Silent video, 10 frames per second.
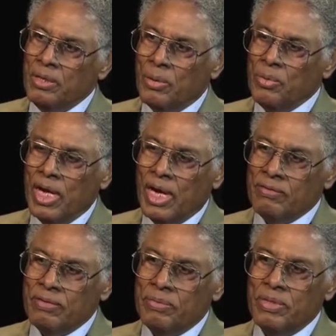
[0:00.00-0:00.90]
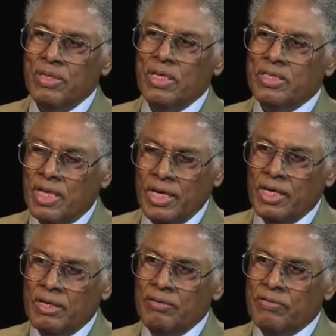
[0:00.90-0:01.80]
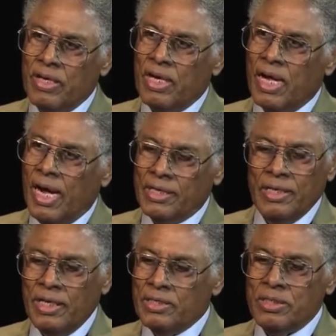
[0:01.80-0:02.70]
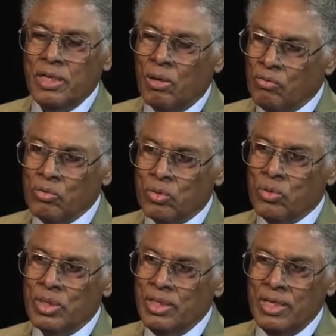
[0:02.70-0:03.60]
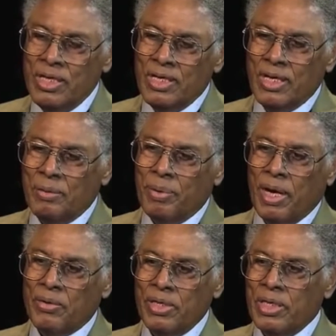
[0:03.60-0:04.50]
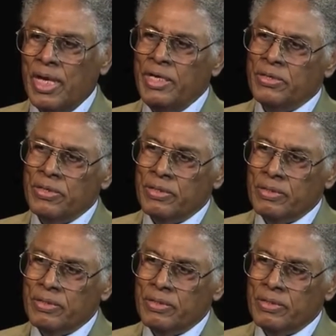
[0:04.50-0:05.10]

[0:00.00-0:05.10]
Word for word: And we have the, the executive uh, acting as the overruling uh, power in the nation.